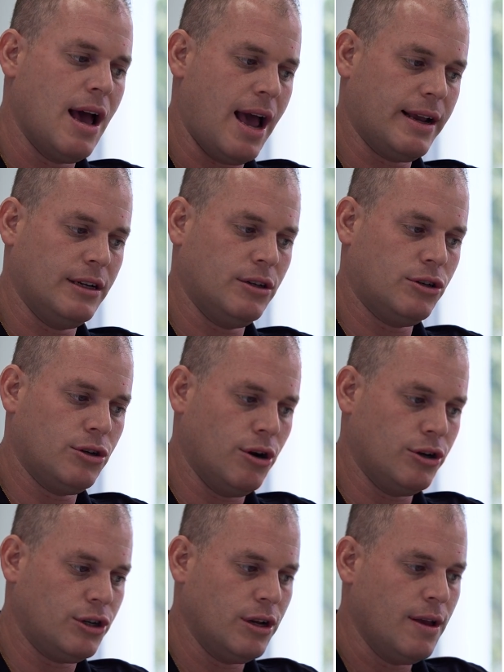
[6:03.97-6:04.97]
I can
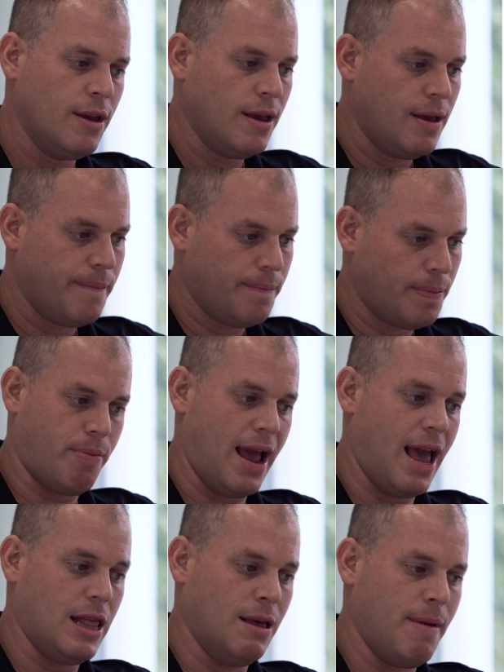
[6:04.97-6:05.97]
search by
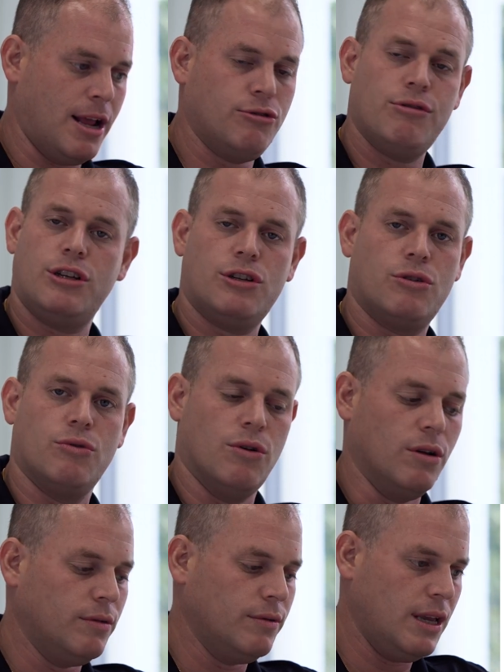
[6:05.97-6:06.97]
elementary
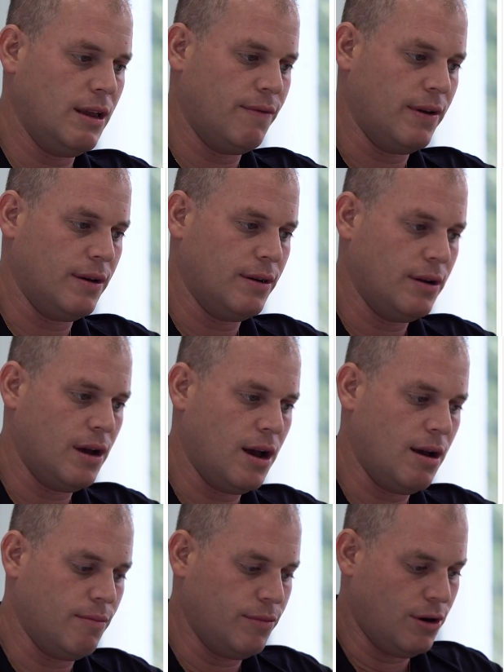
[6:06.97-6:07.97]
school even,
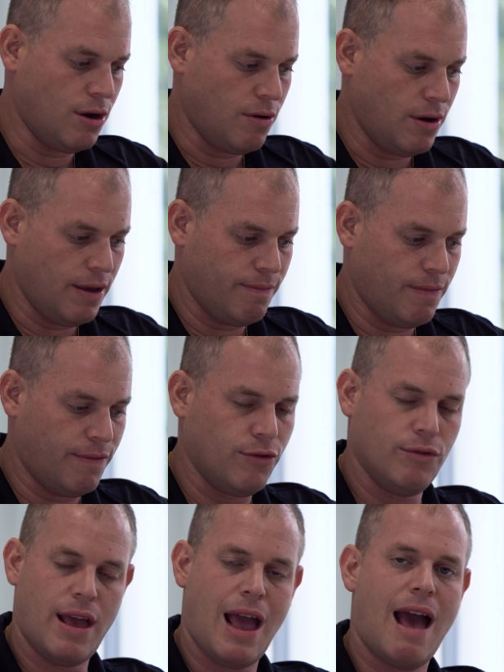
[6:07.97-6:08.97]
you know, if
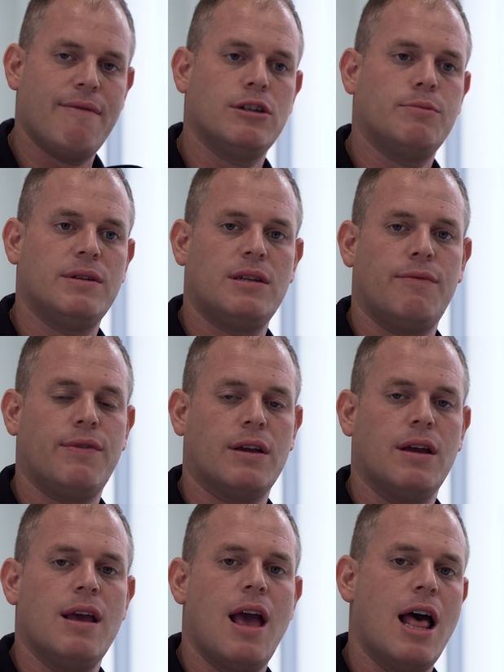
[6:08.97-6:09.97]
they have a
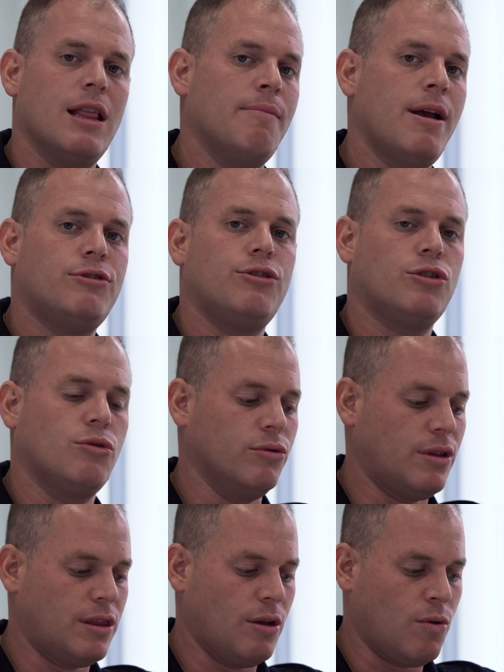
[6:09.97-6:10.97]
specific elementary school
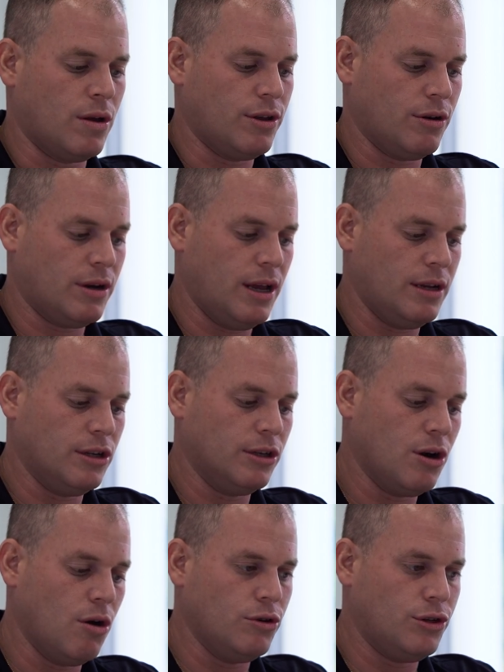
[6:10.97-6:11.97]
that they want their kid to
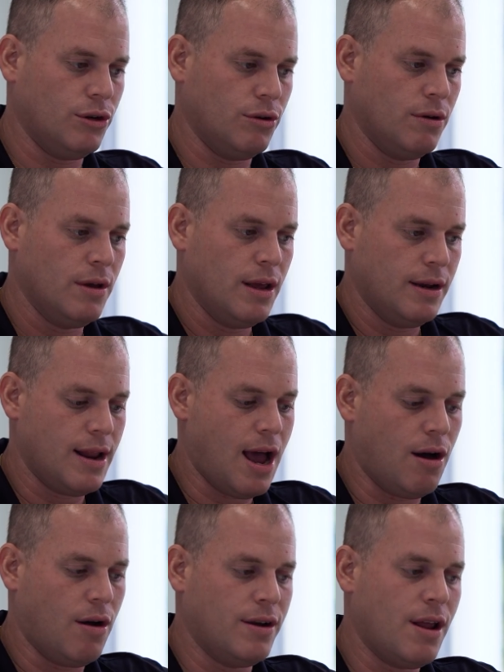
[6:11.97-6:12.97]
go to.
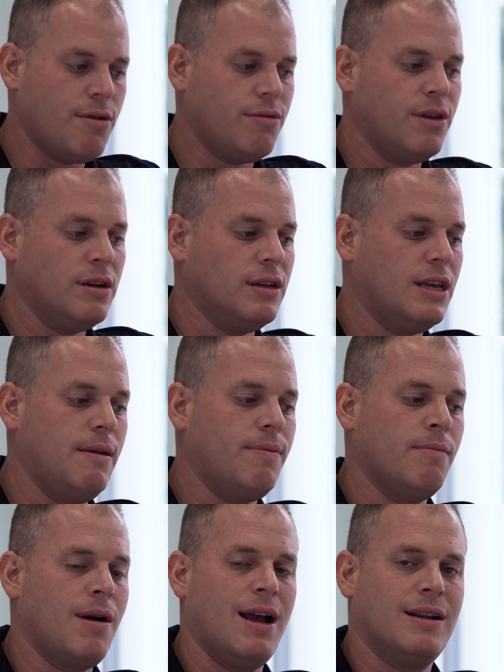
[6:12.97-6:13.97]
Now, another thing to keep
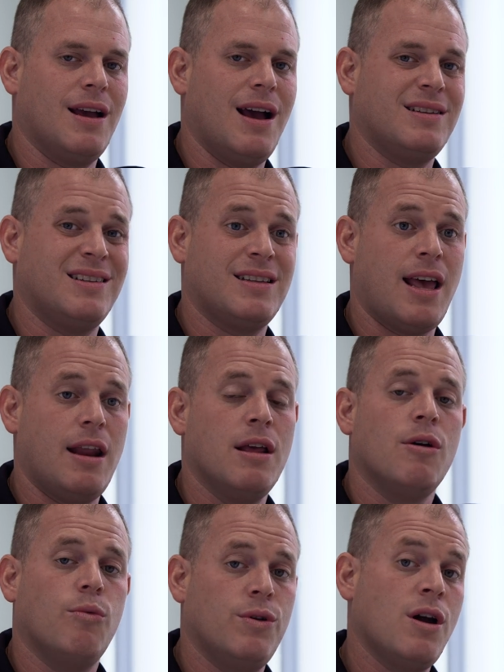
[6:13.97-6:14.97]
in mind, guys, is that
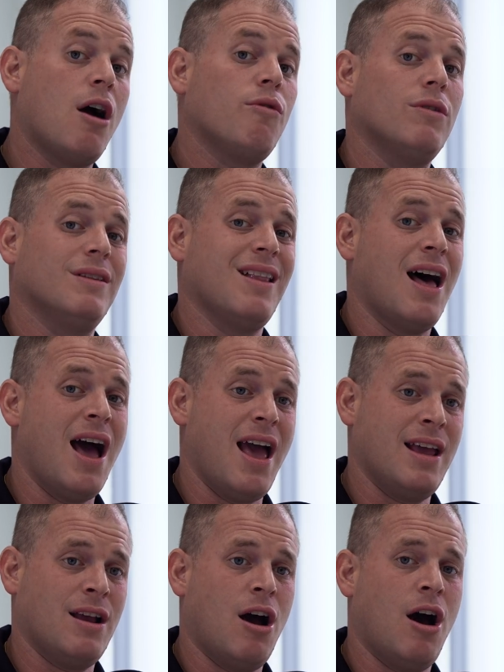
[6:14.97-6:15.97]
we are
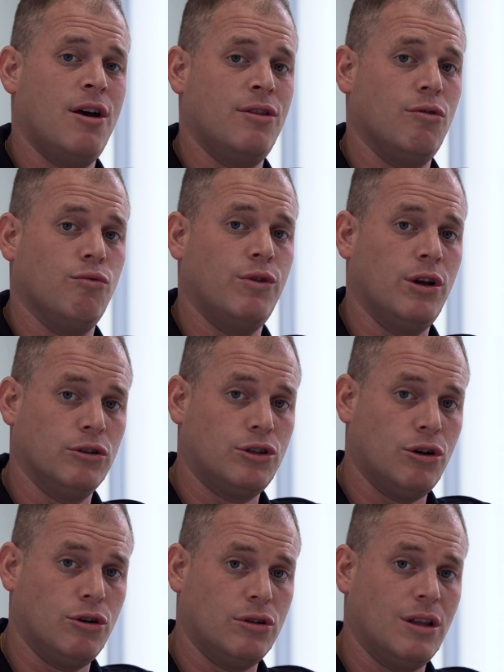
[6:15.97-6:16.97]
relying on the
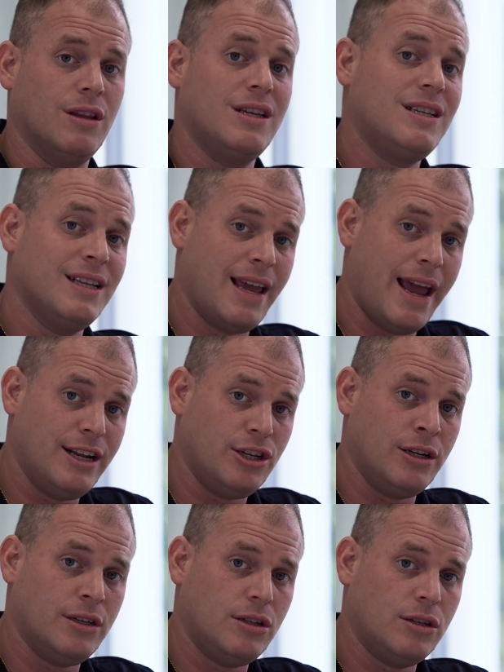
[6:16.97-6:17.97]
realtor, the listing
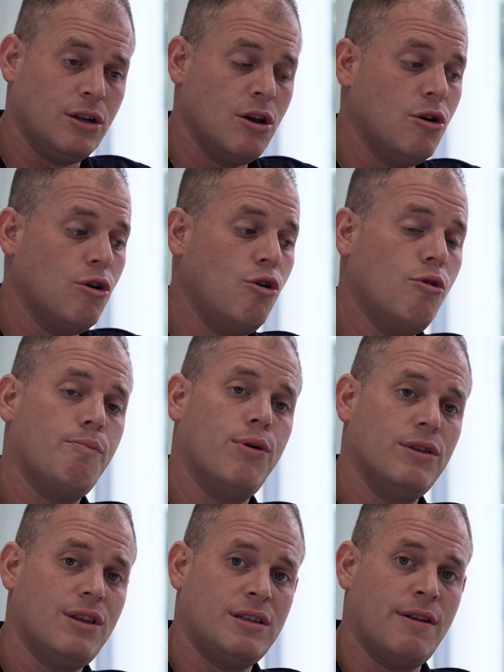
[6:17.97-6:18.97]
agents who
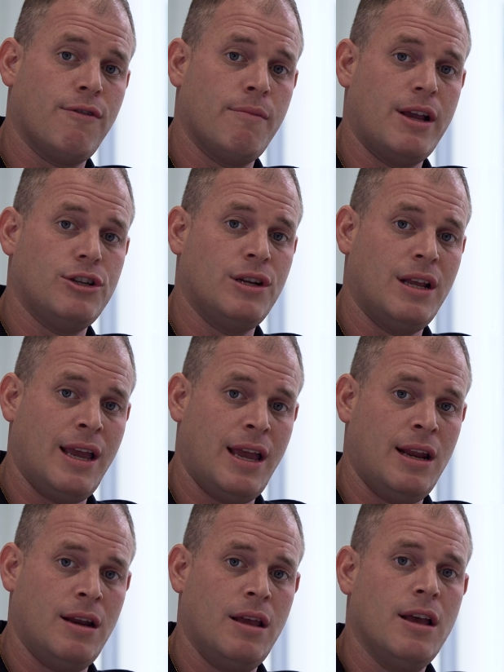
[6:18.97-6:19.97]
put this information
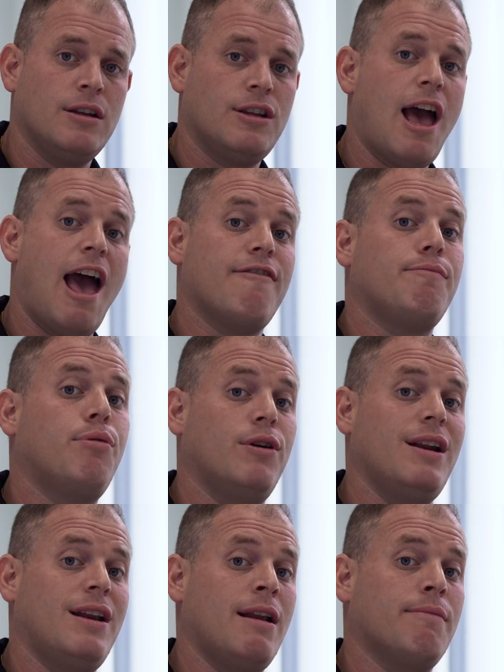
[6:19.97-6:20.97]
in to have
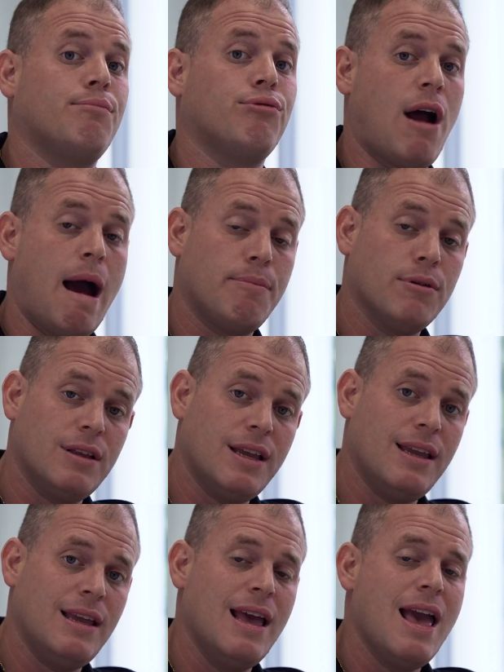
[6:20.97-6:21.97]
put it in
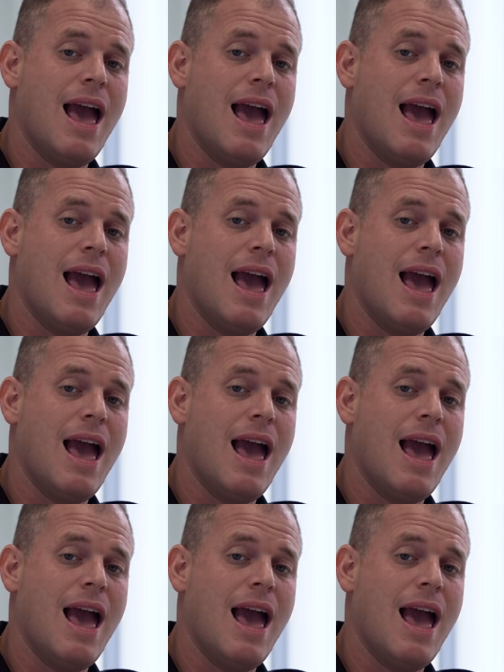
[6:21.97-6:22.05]
properly.